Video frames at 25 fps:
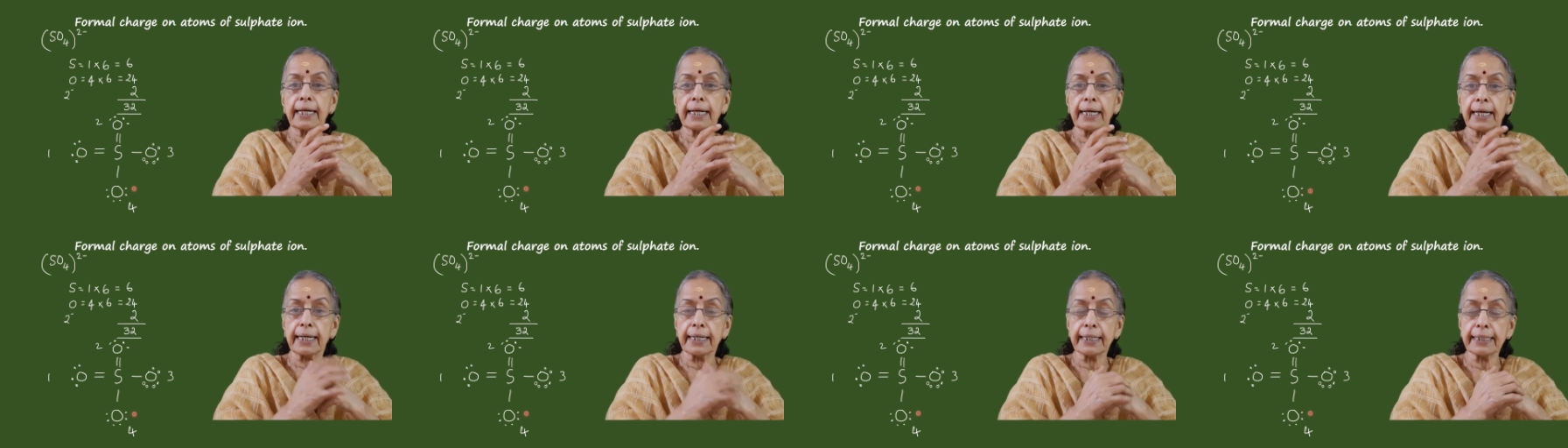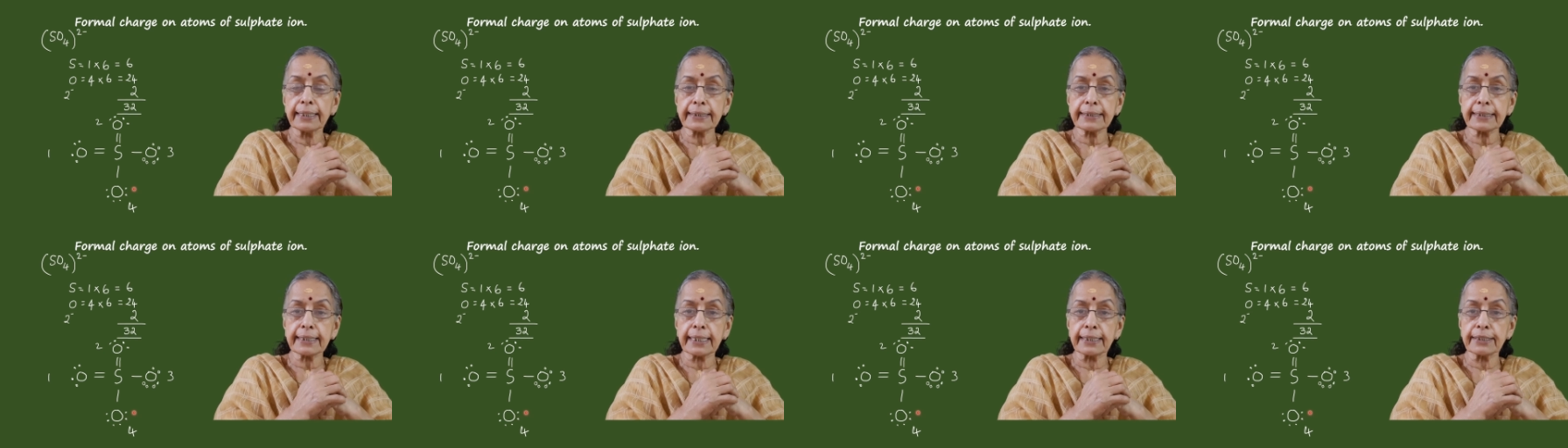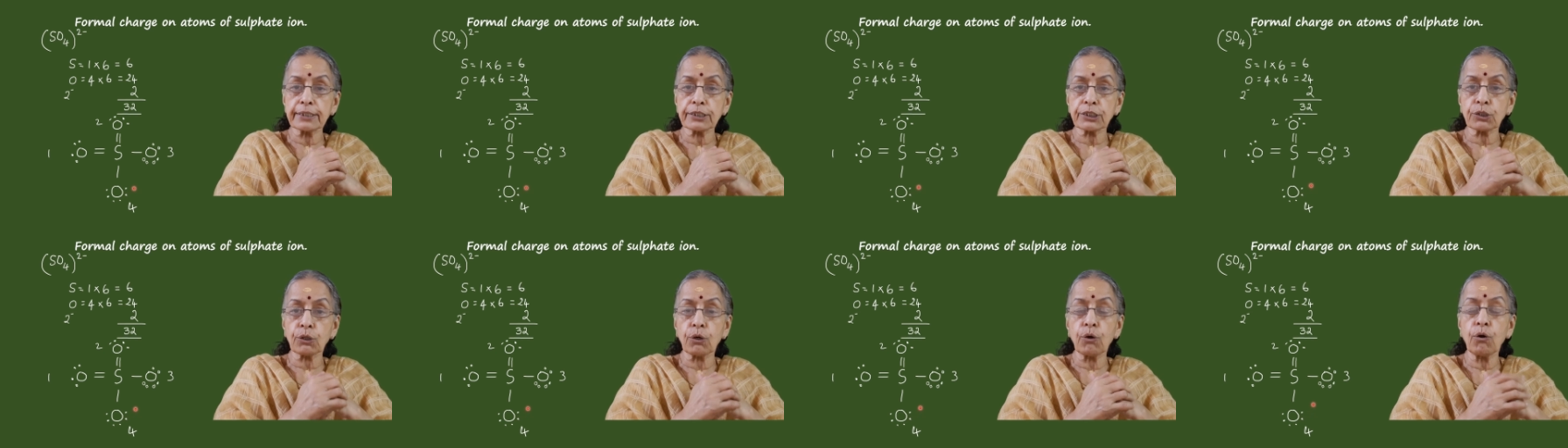8
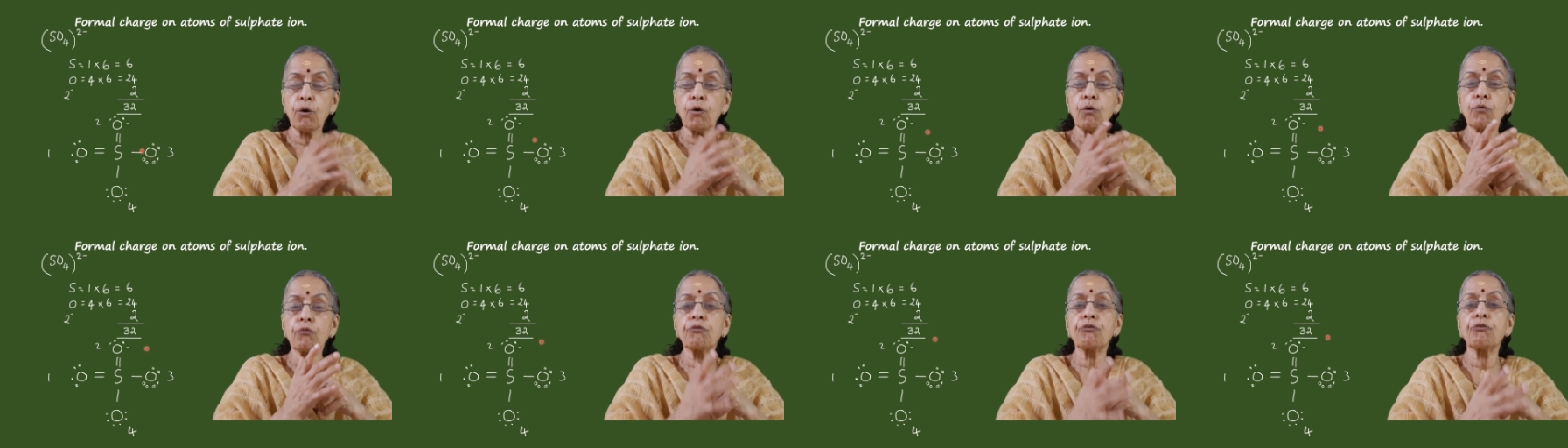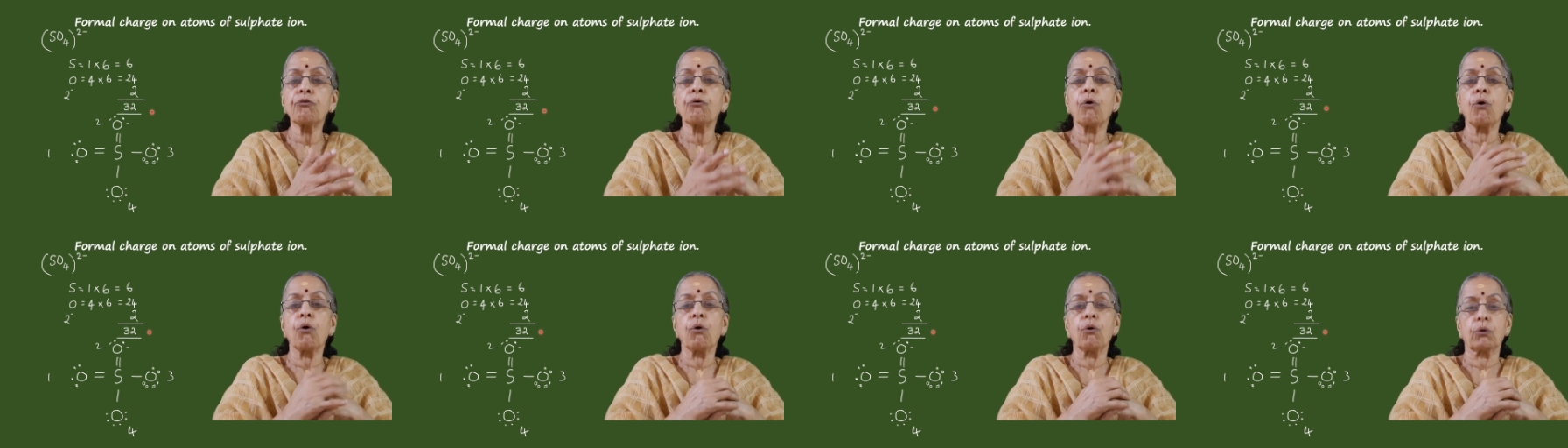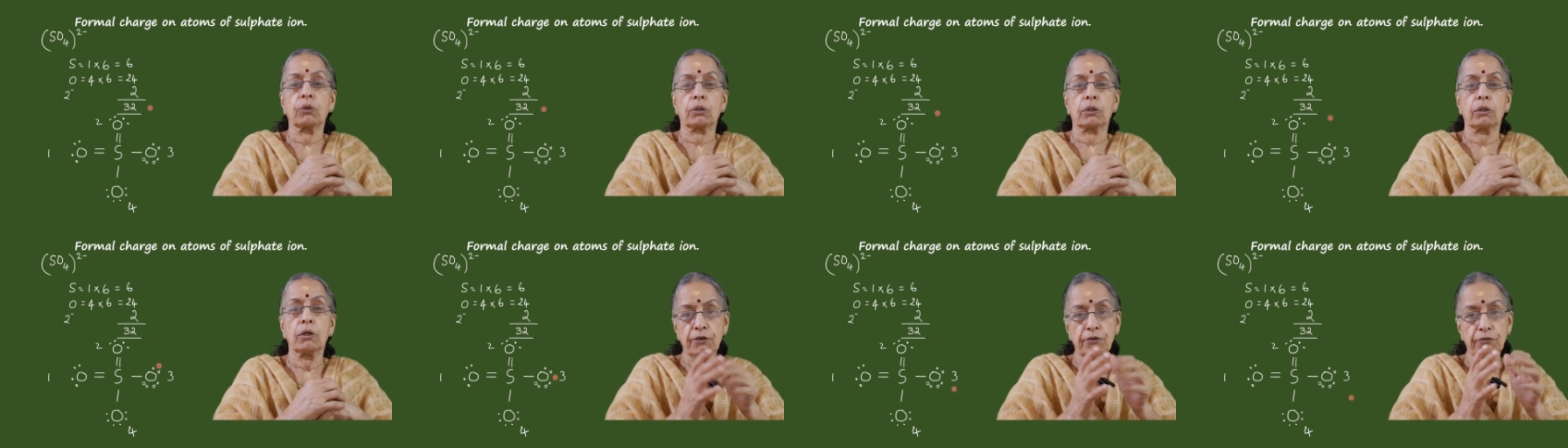into
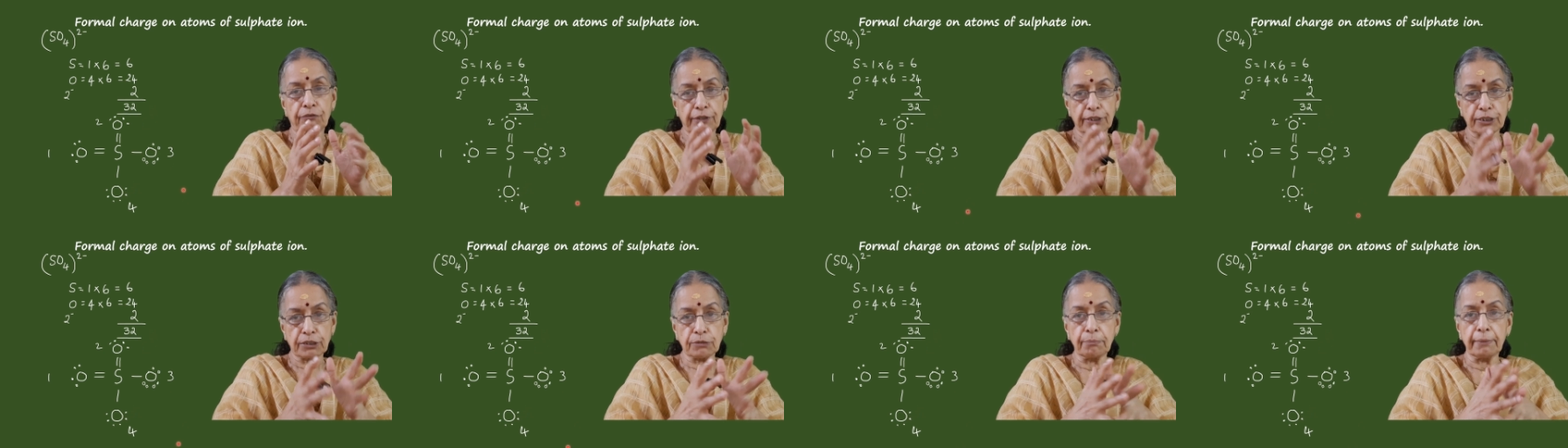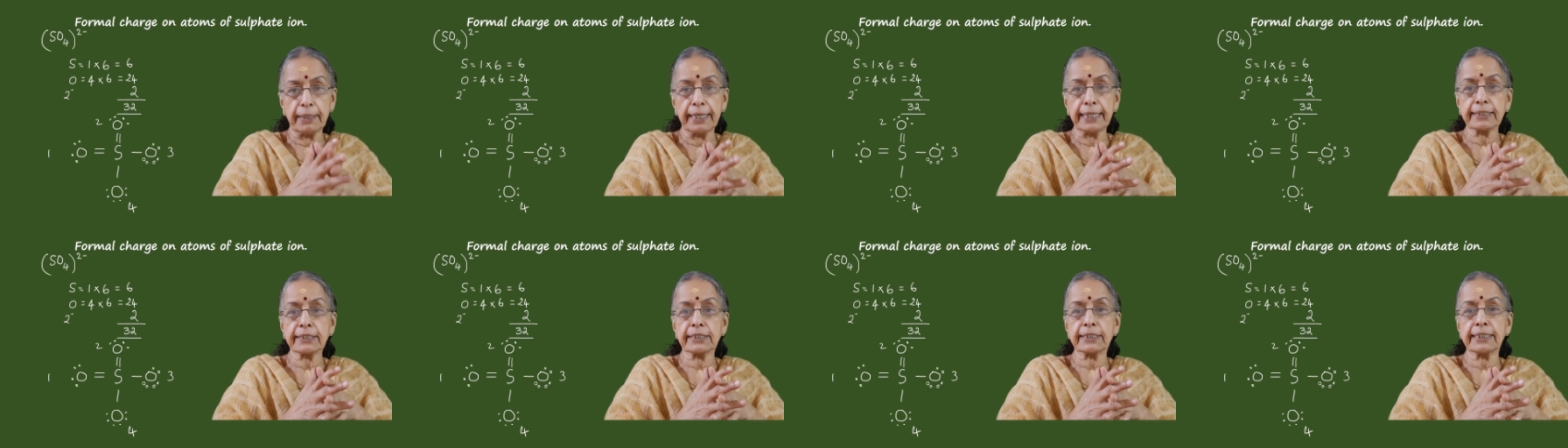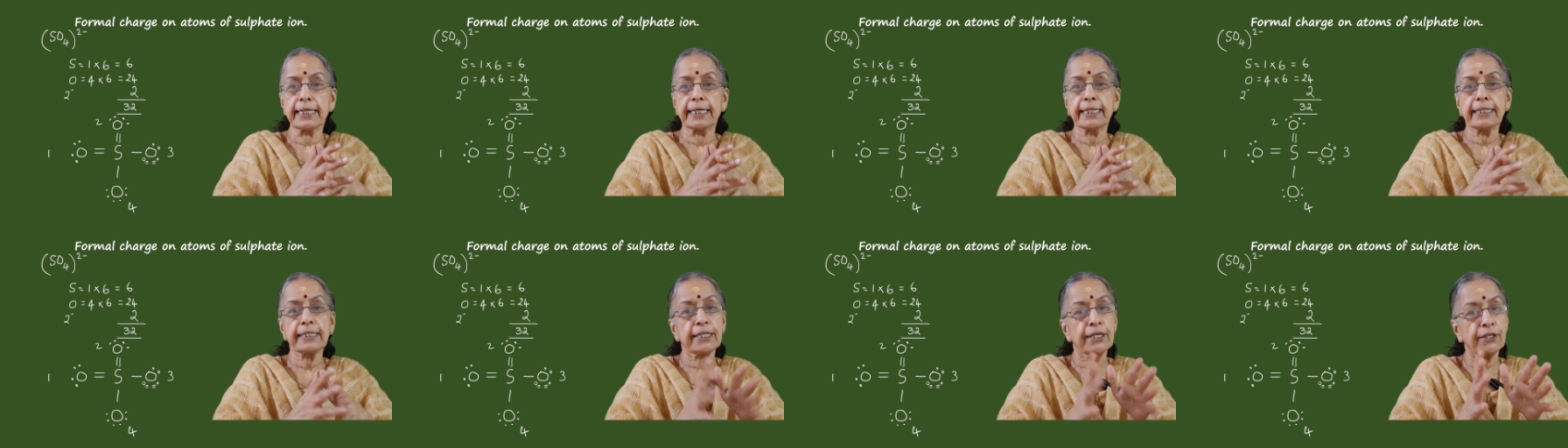4 which makes
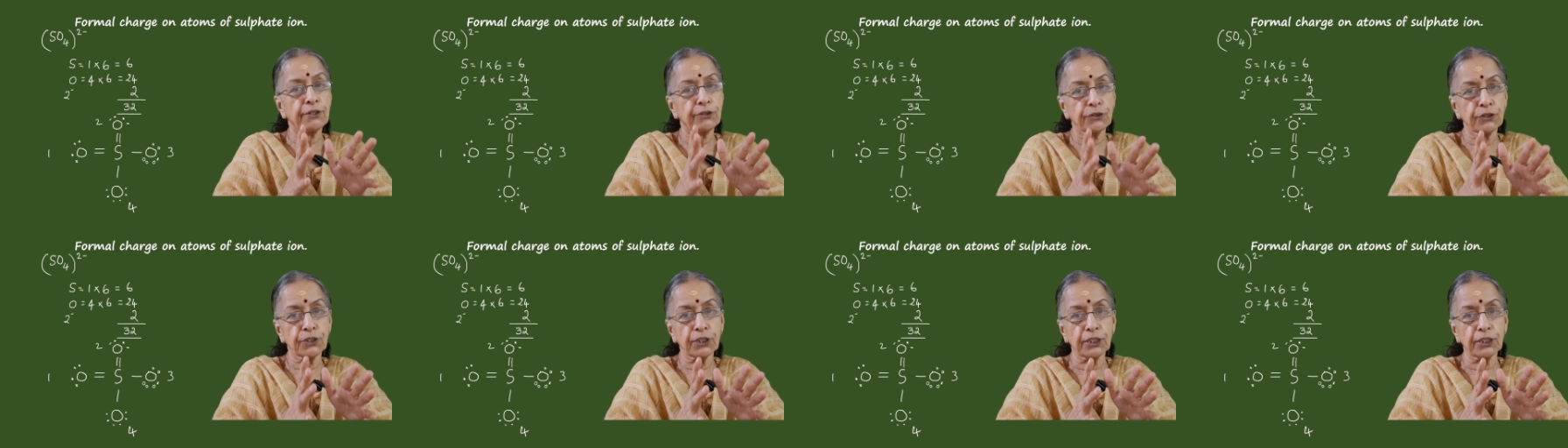it